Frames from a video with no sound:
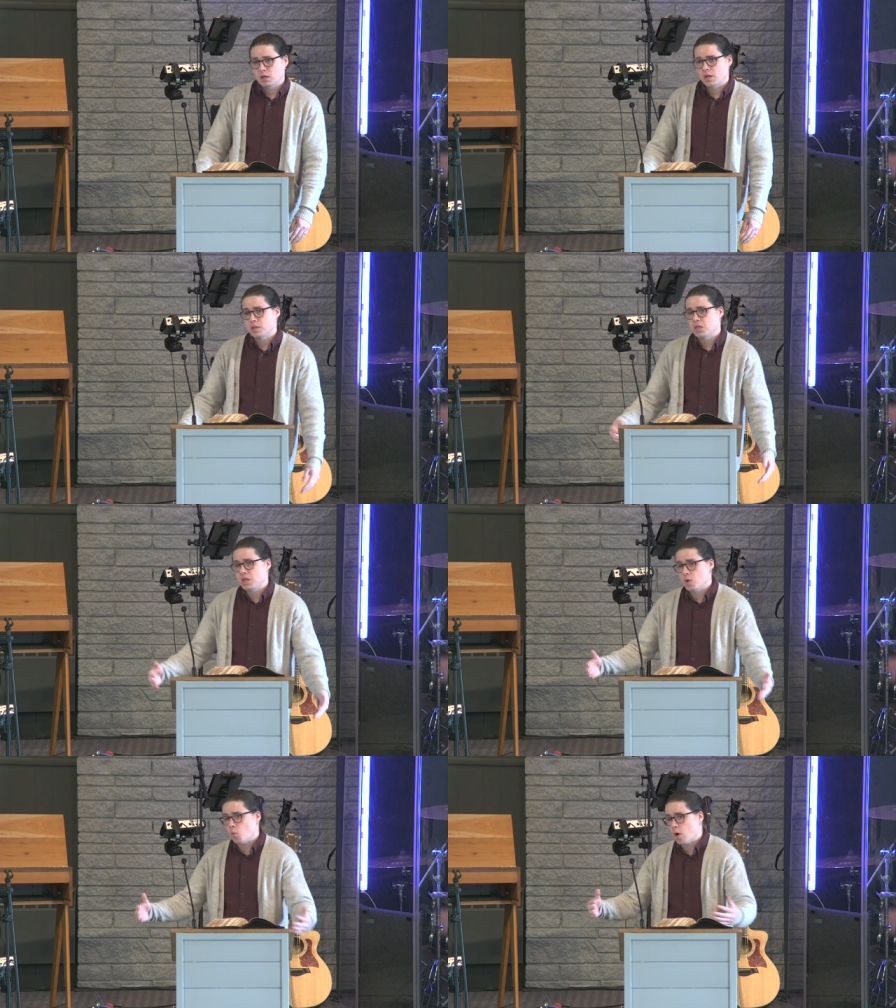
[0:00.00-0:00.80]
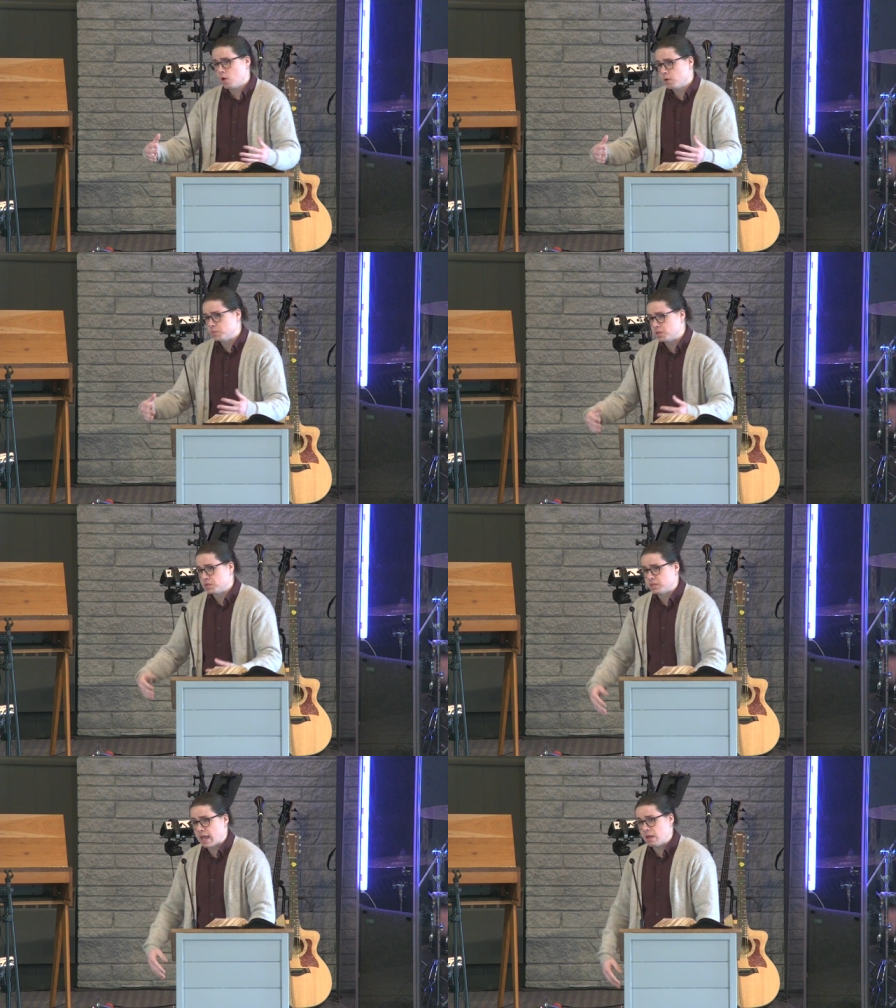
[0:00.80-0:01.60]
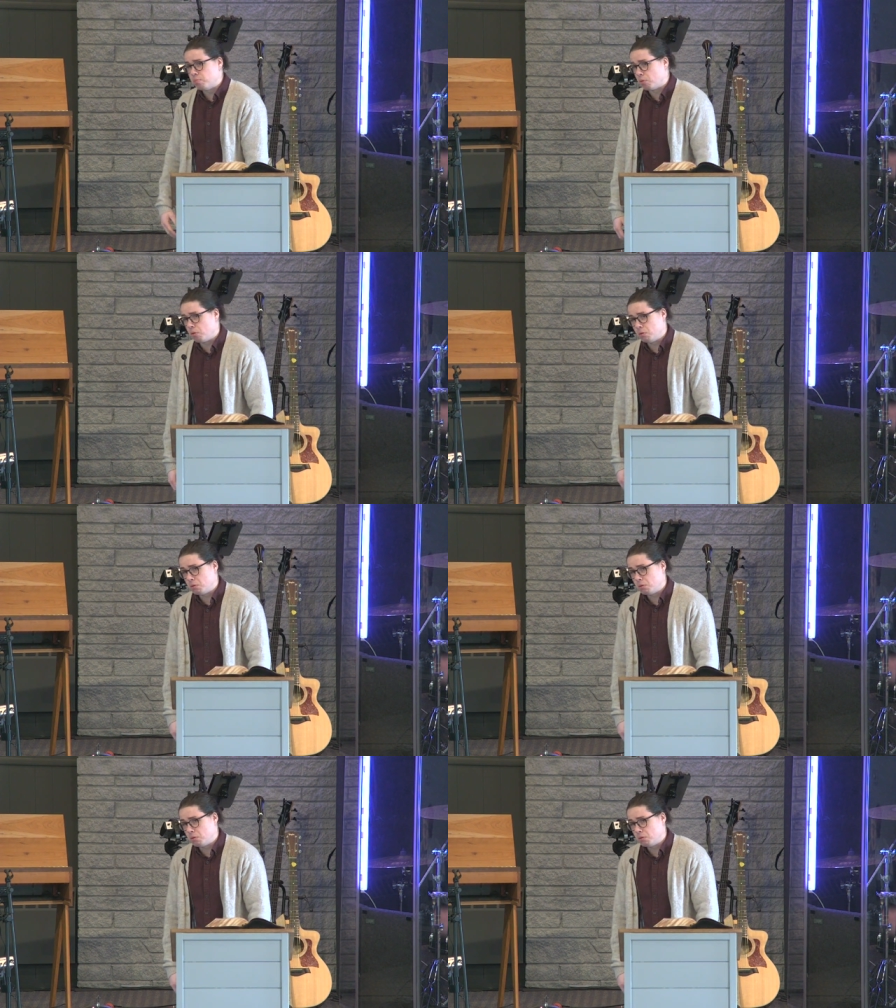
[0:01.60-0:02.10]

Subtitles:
and that they get welcomed to the table.